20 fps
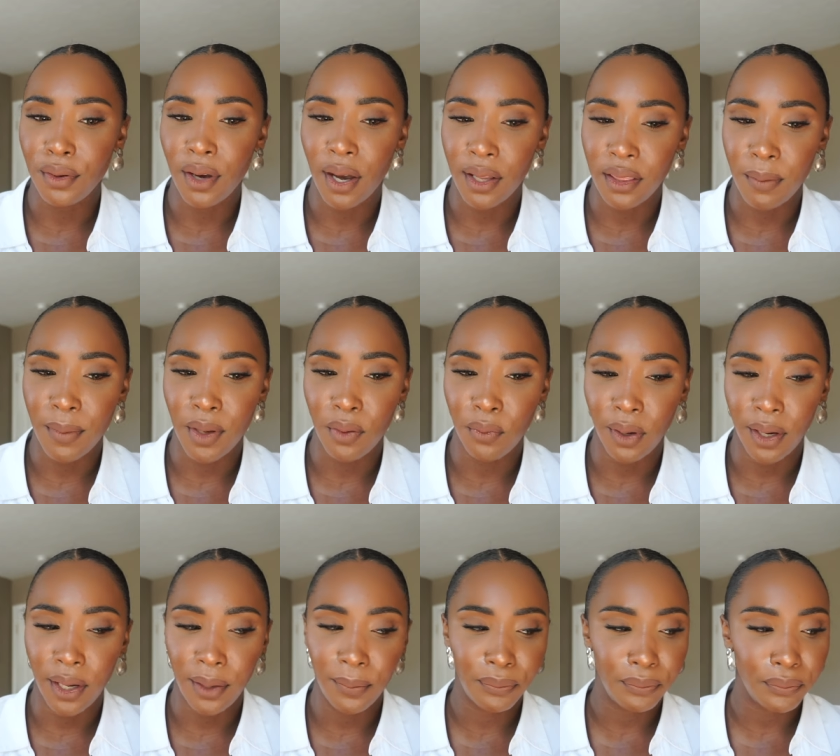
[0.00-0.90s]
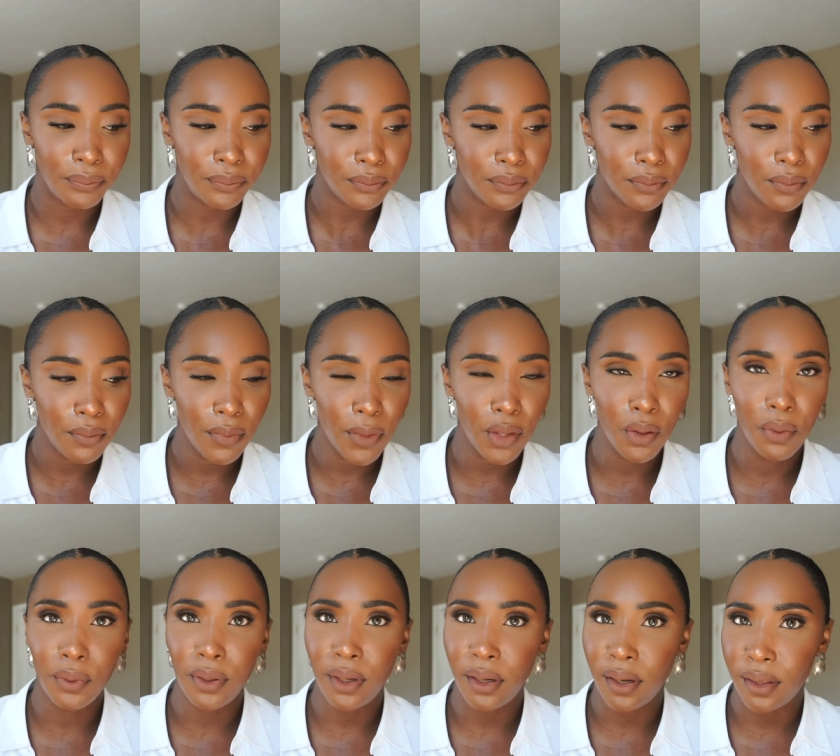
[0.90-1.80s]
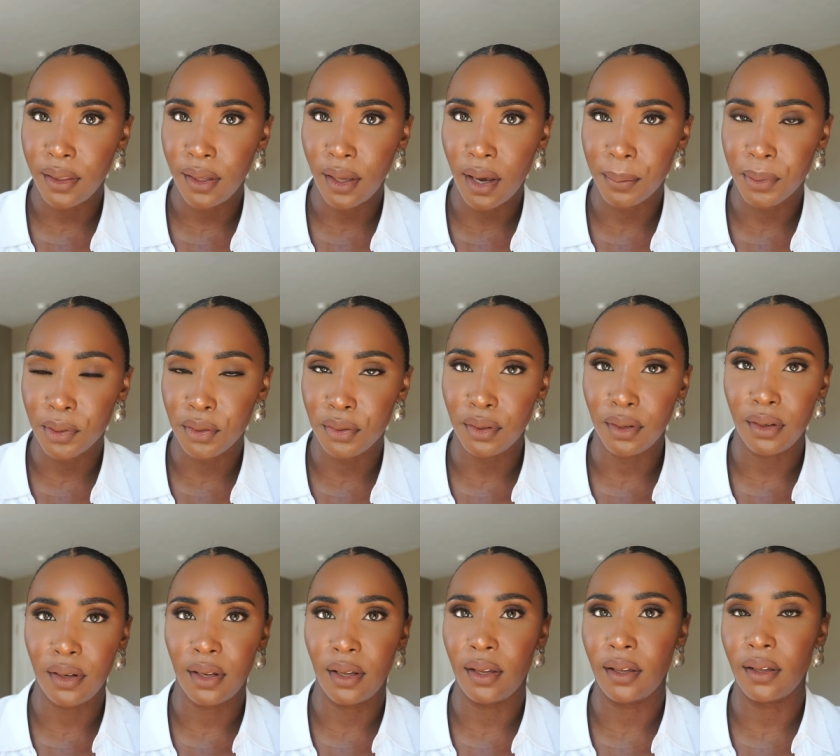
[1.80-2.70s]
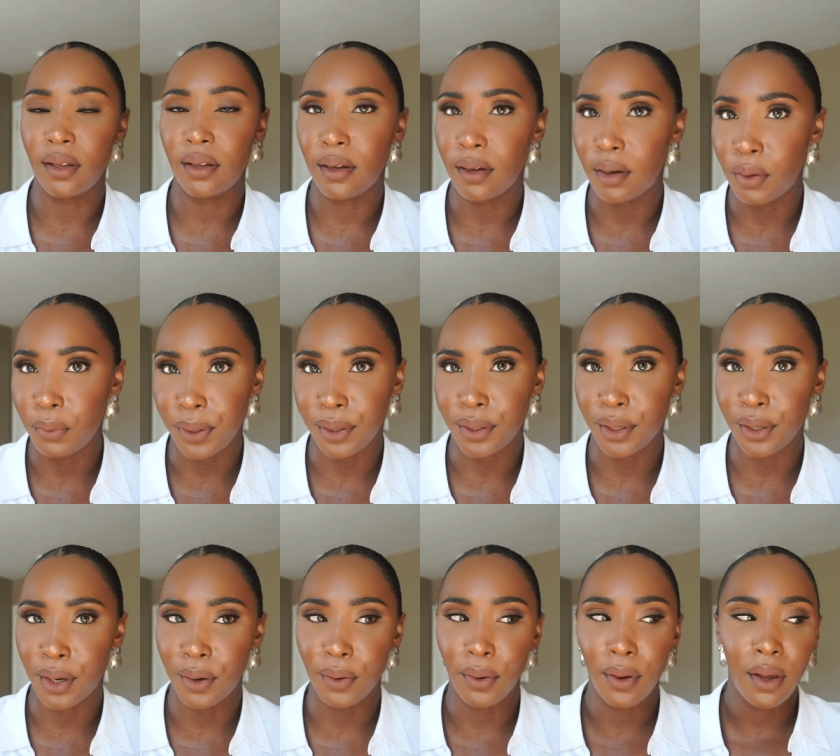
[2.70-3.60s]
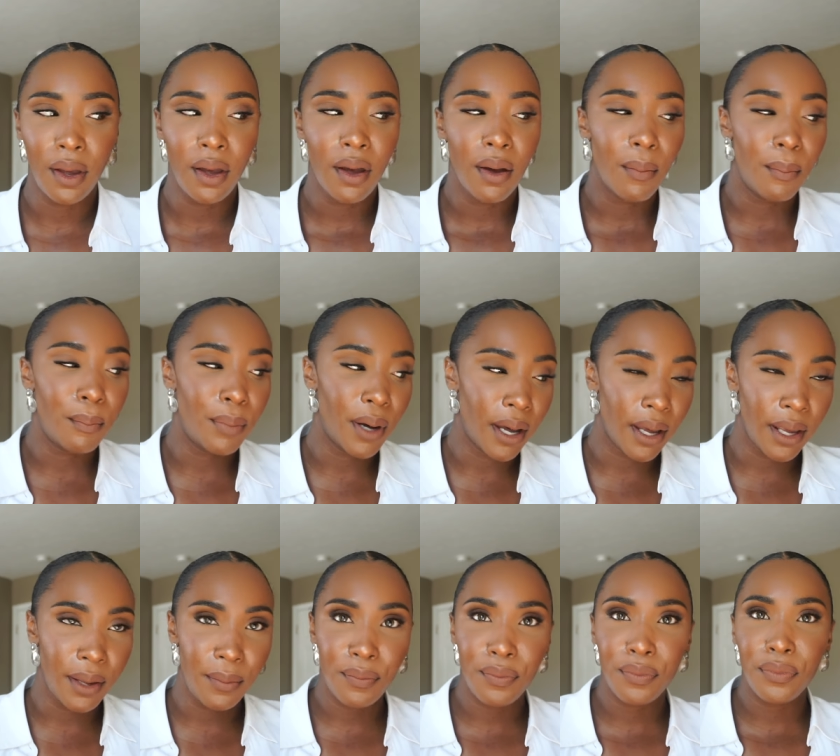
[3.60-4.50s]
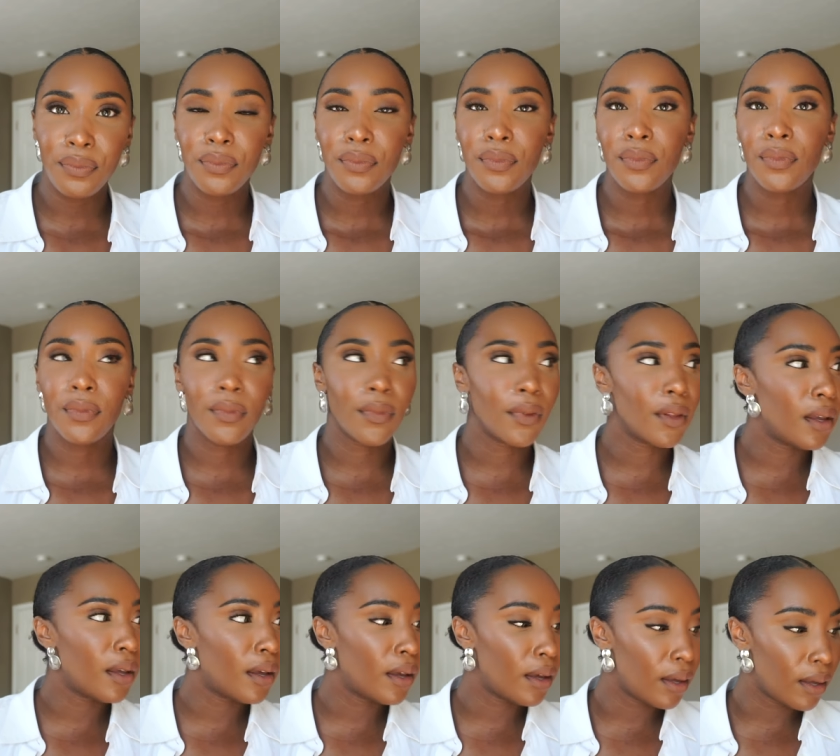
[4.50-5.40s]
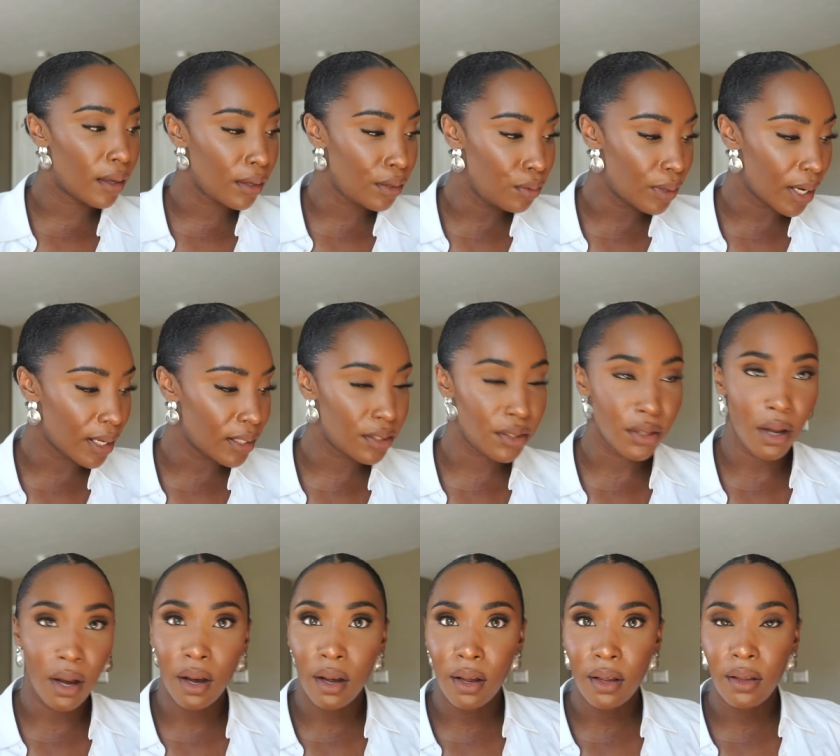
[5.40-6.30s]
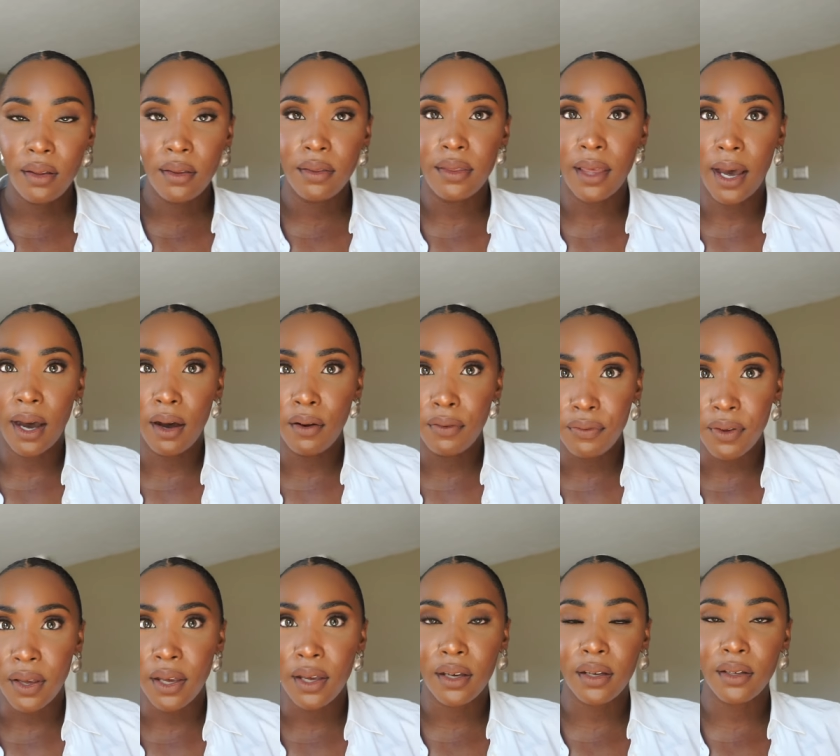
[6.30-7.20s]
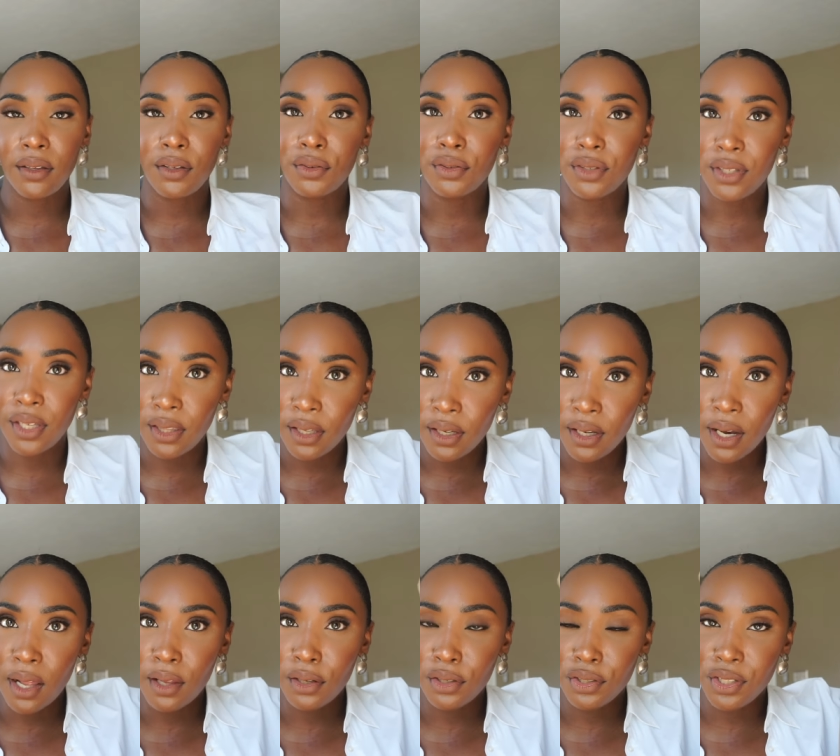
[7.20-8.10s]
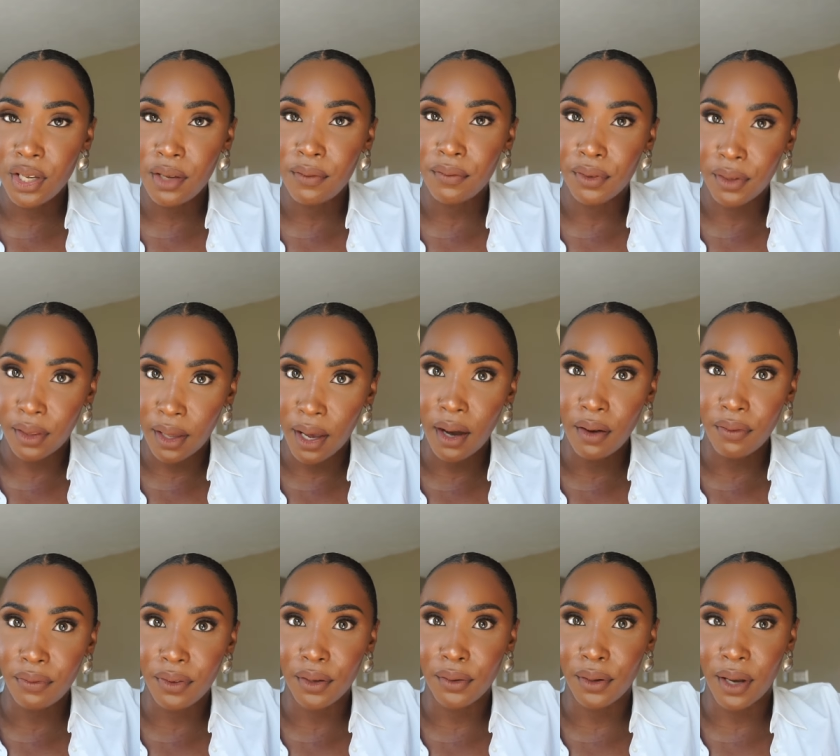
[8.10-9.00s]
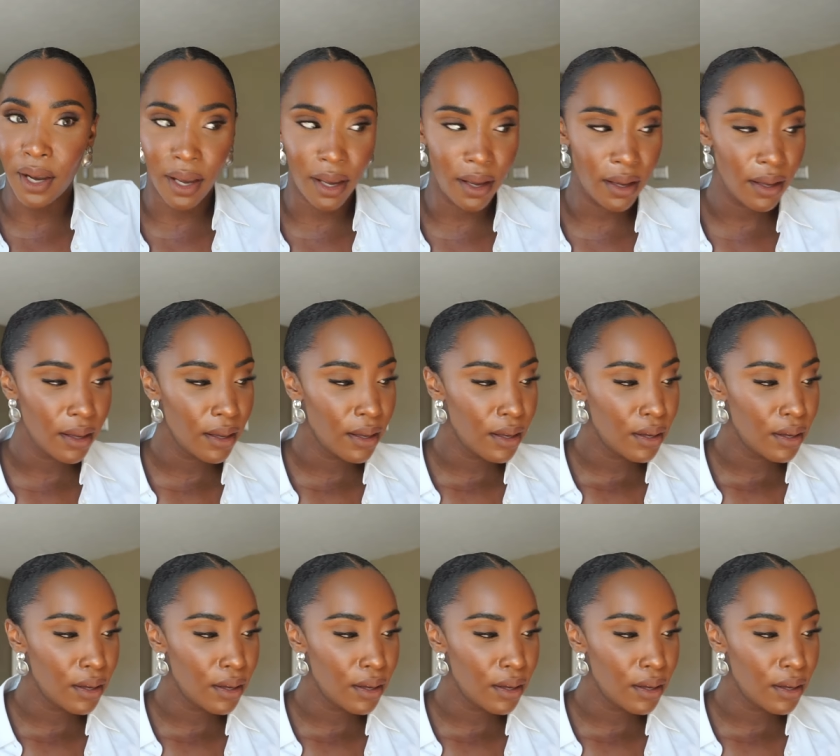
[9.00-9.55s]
got them in white when I had the opportunity a week ago but you guys saw the outfit. You see the color scheme for the outfit right?